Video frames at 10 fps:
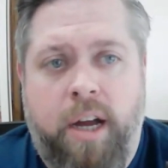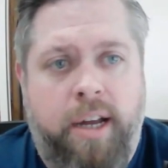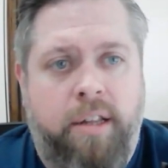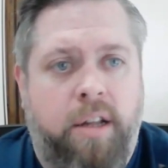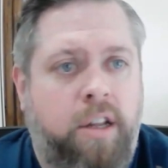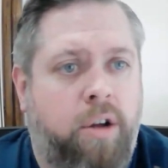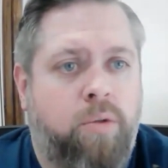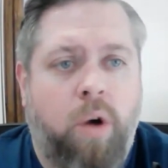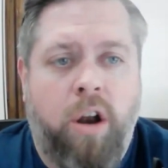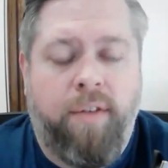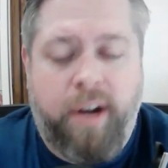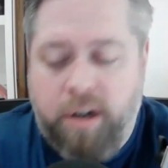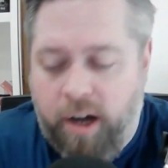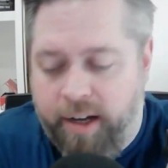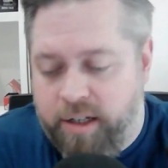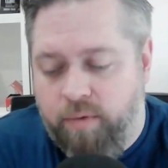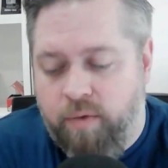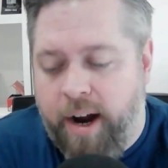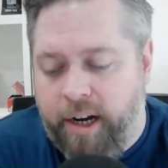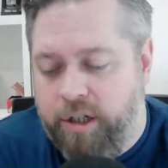And you know, quite a lot of our clients, they
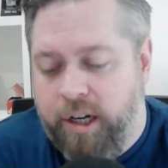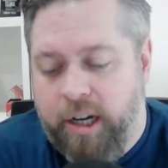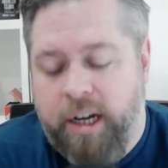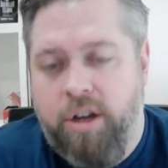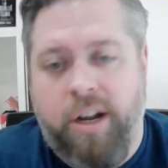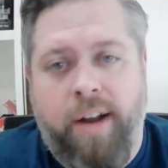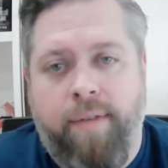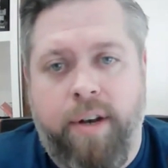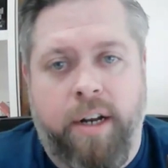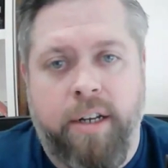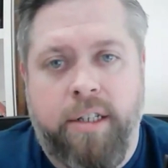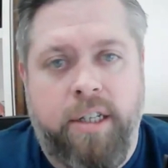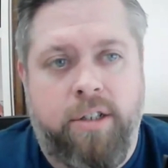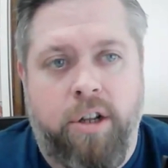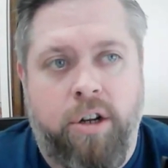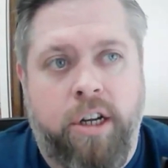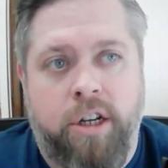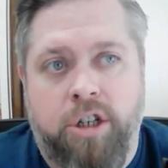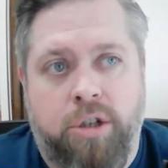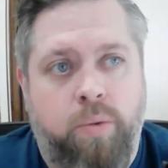range. You can have redundancies that look
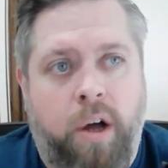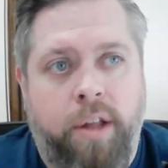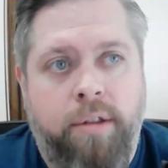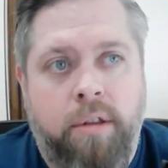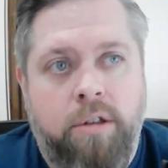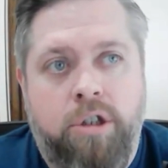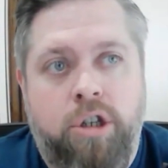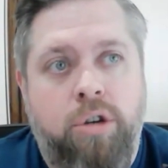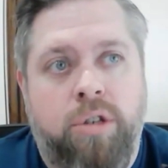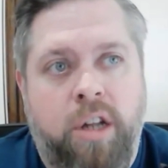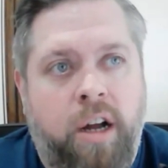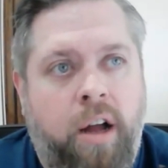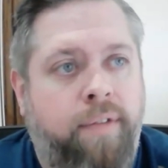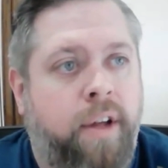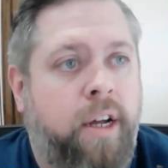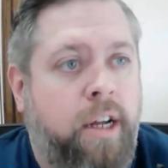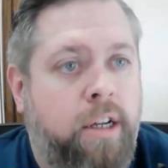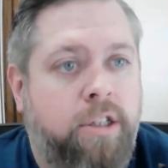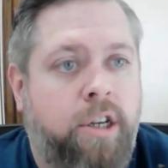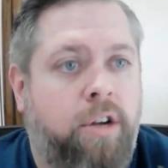at just one, two staff,
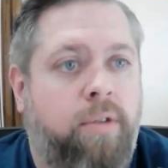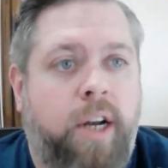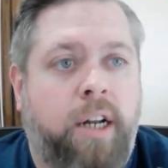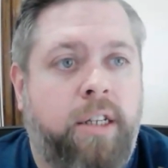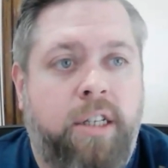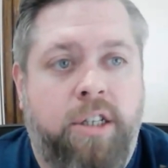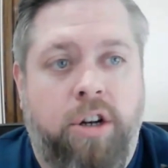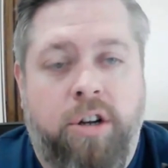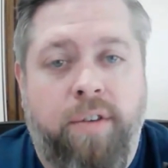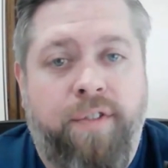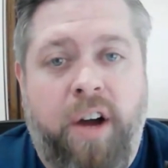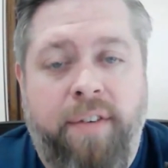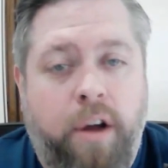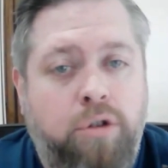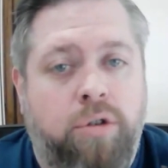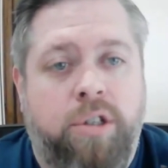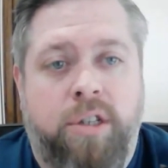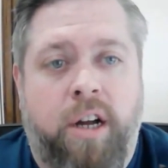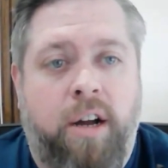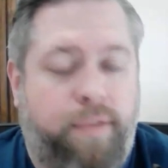to redundancies that look at 500
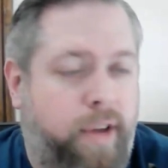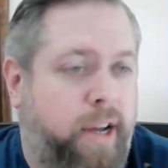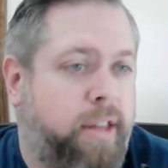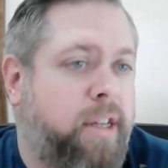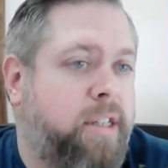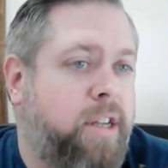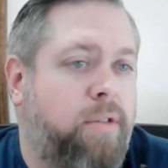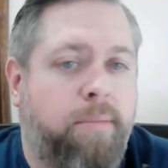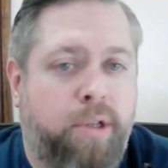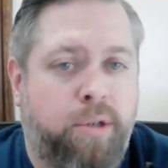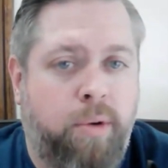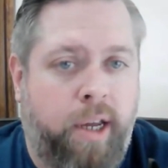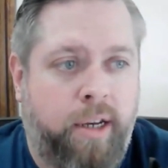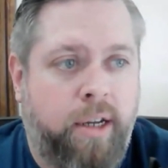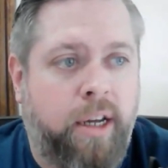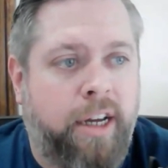staff and things that are in between.